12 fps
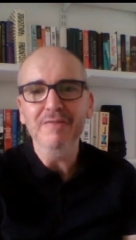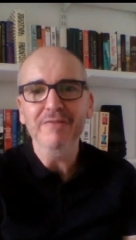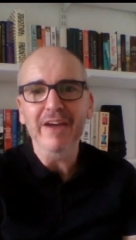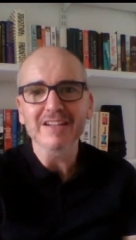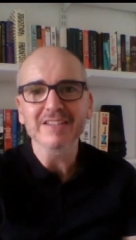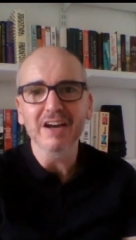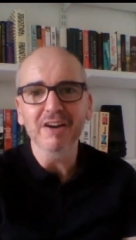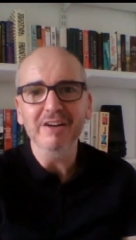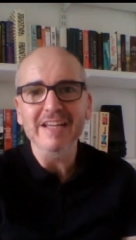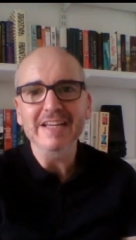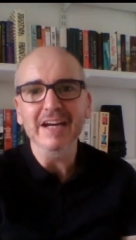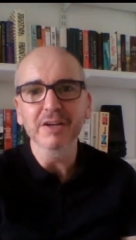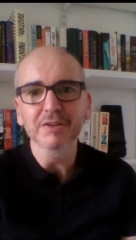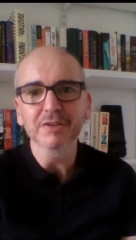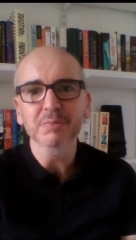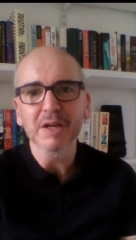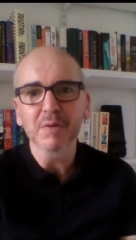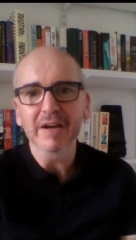affect our
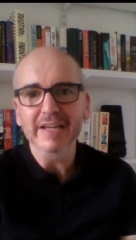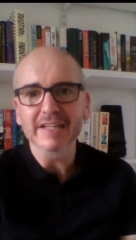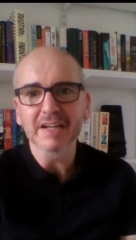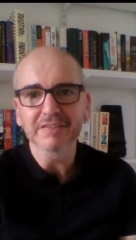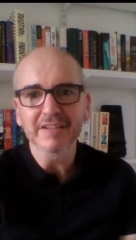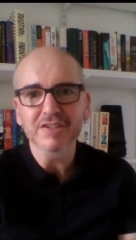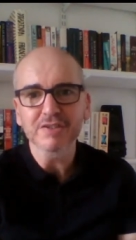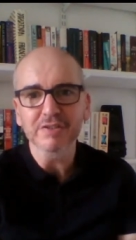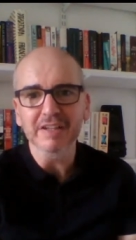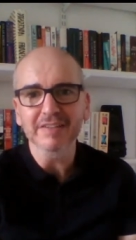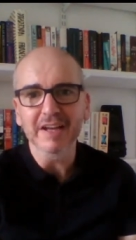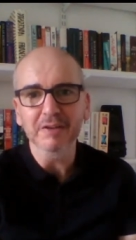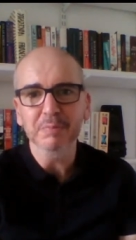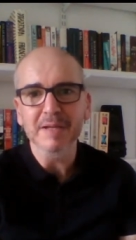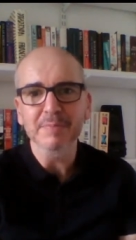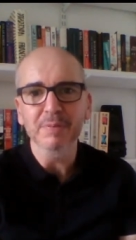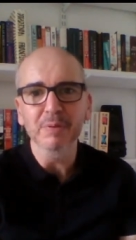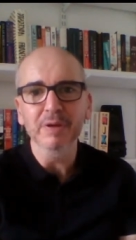egos we're quite egocentric
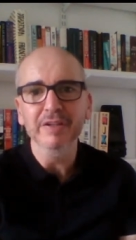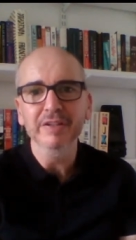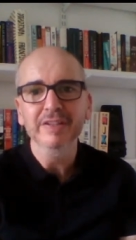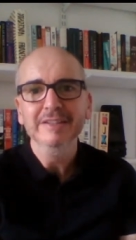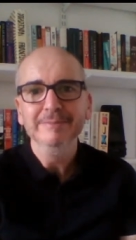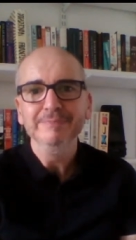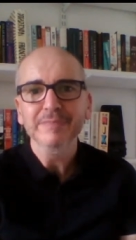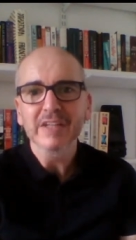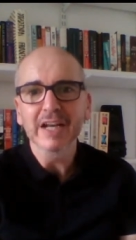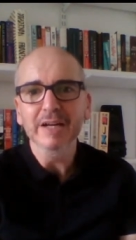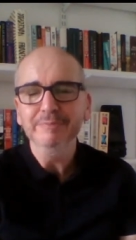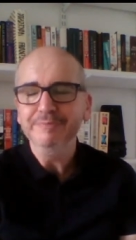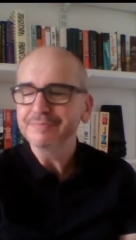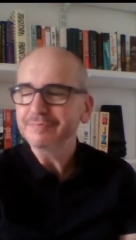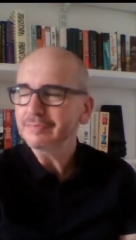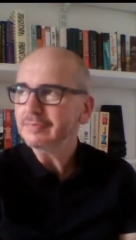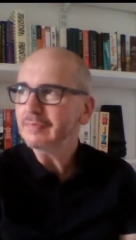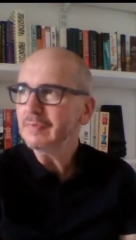salespeople and you know
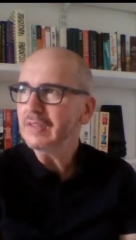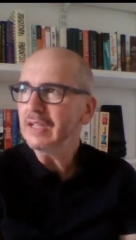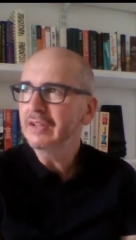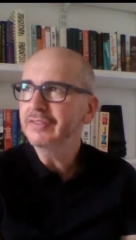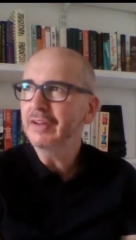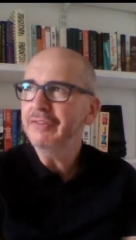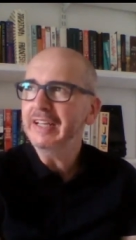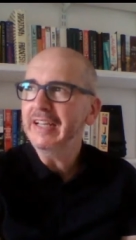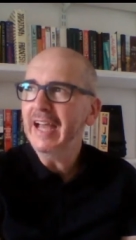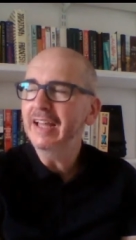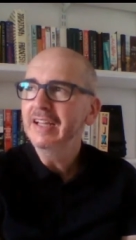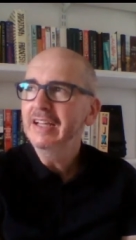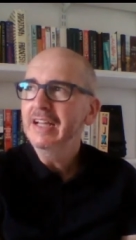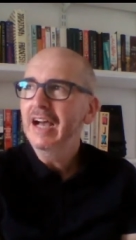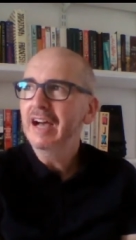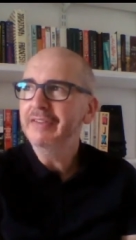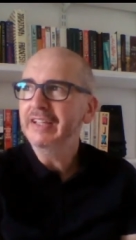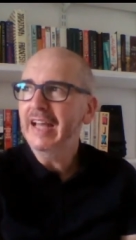so i think that
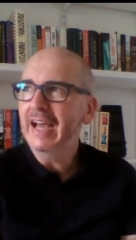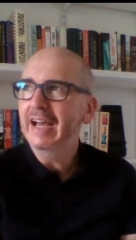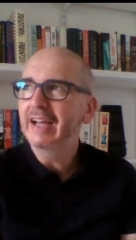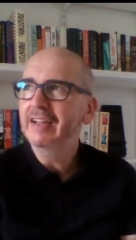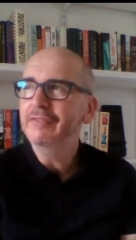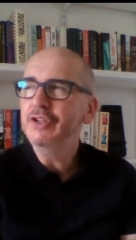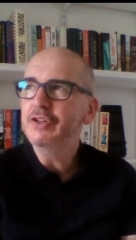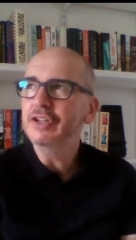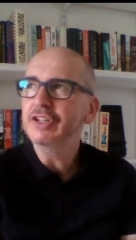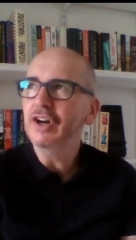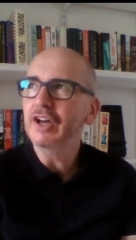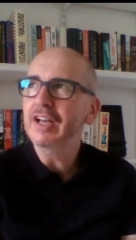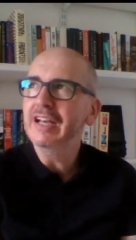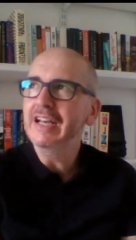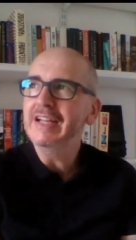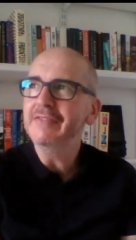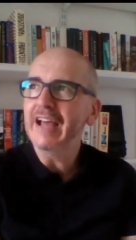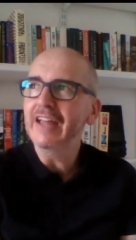i think that if you can kind of
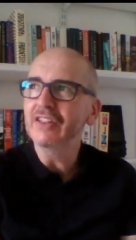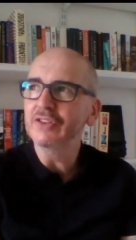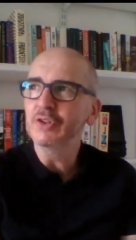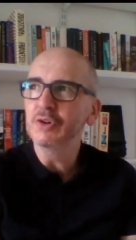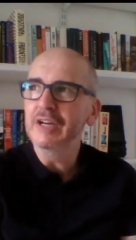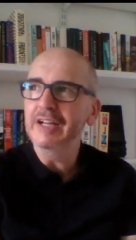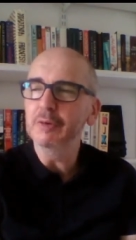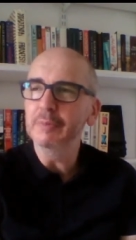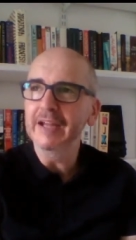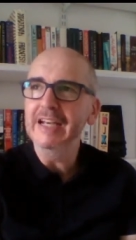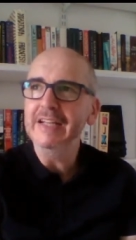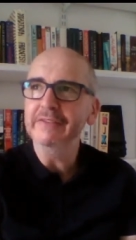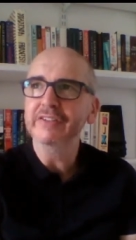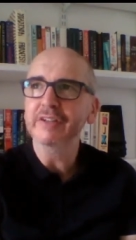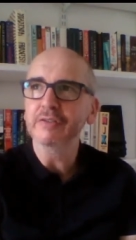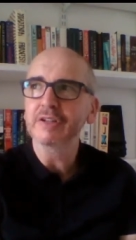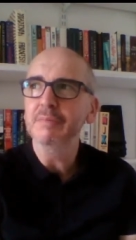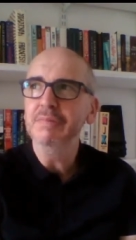leave that at the door a little bit and leave
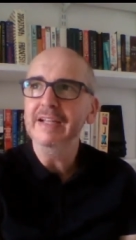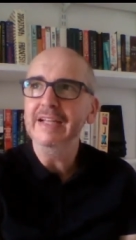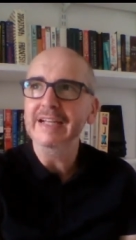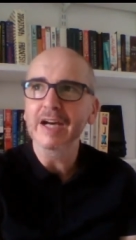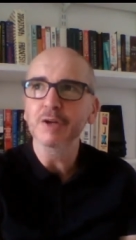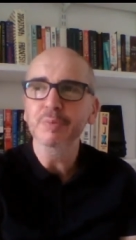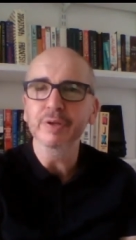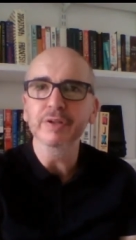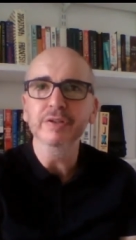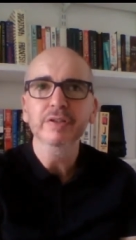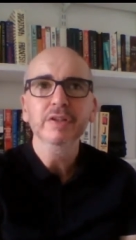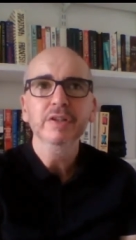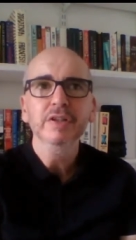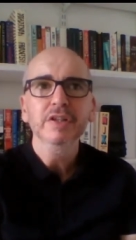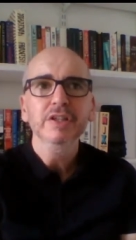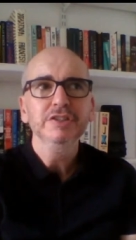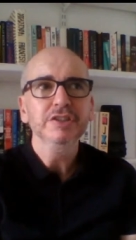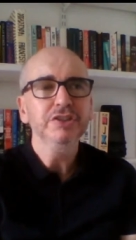yourself completely open
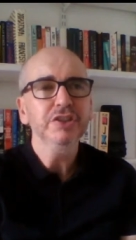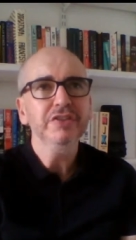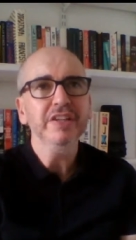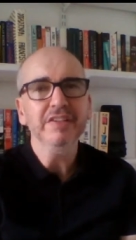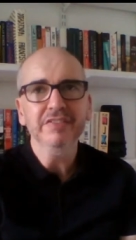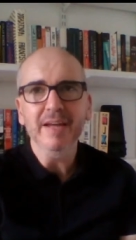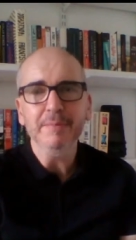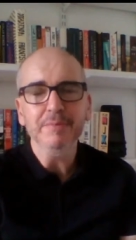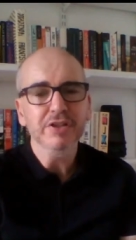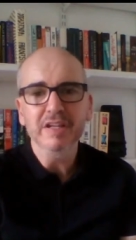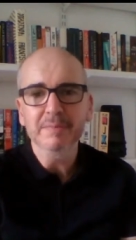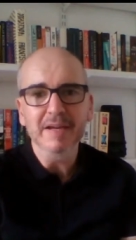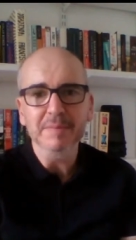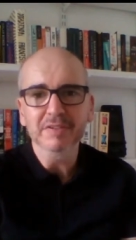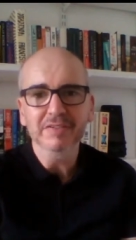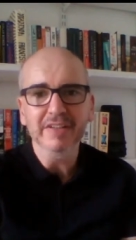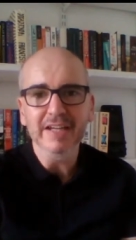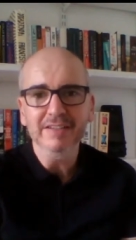to just accept you're going to make
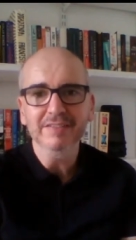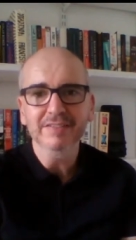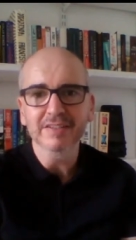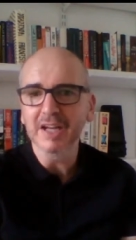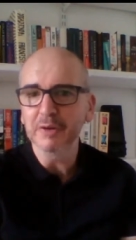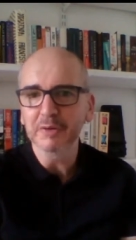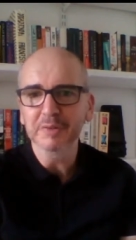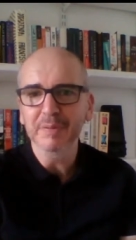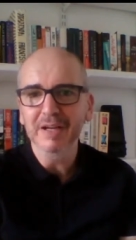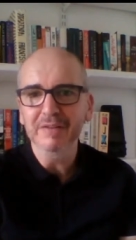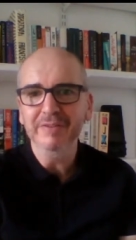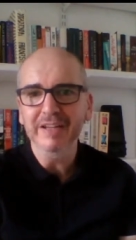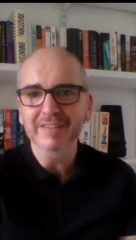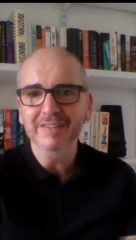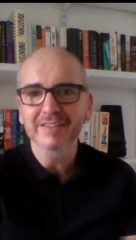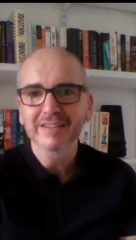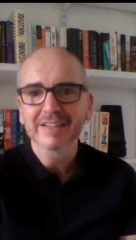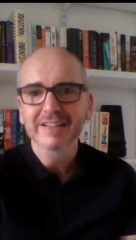mistakes and no one's perfect